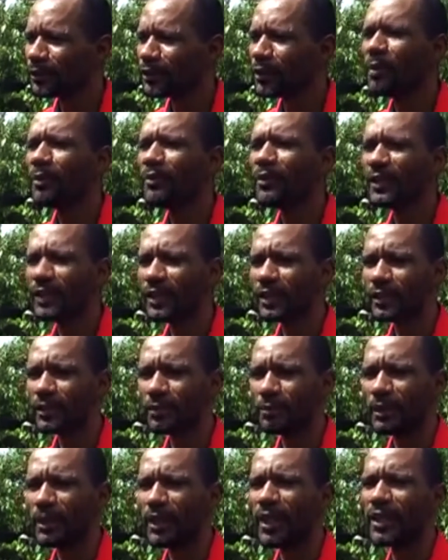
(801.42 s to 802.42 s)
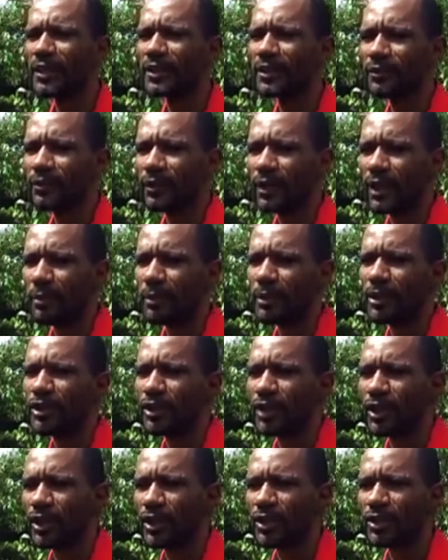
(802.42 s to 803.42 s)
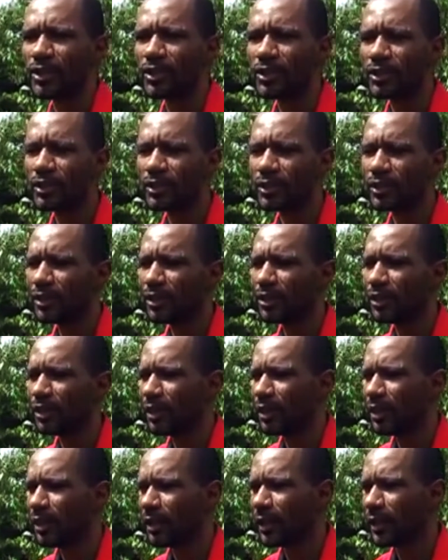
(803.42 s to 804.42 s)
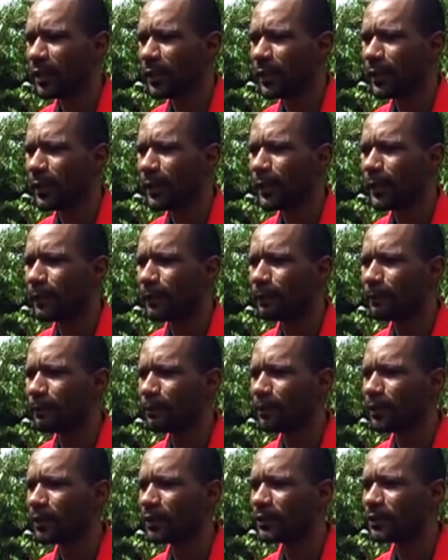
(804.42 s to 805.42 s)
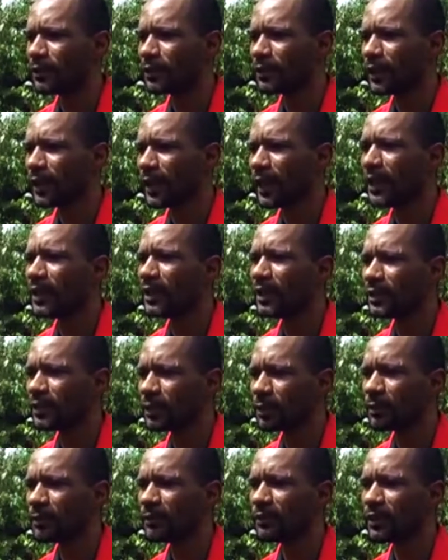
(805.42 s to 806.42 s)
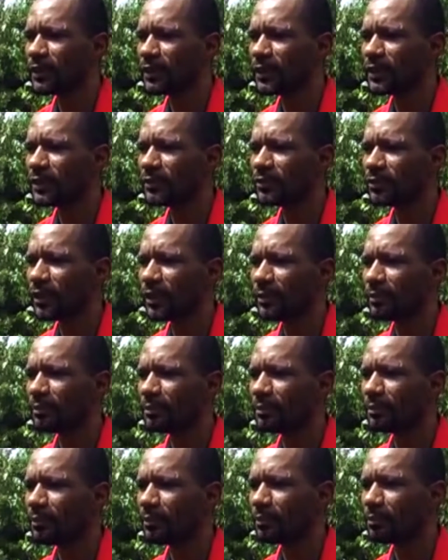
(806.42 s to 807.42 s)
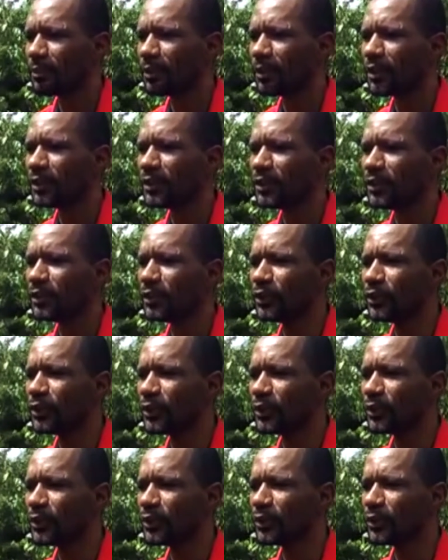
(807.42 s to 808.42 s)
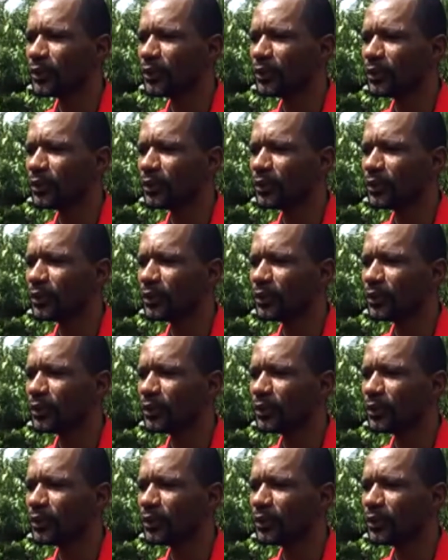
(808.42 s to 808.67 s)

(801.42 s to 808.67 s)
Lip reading: of it is because of climate change, but I know some of it is from persons who